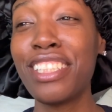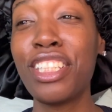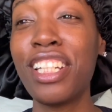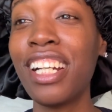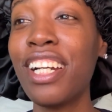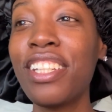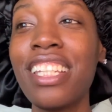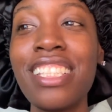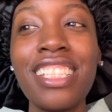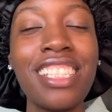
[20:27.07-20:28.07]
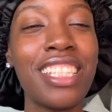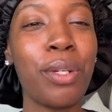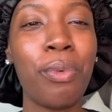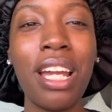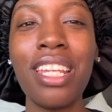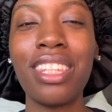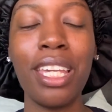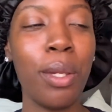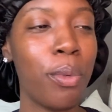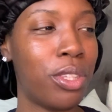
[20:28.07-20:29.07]
girl, this is just a running
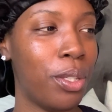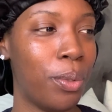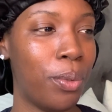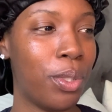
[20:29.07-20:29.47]
thing with you.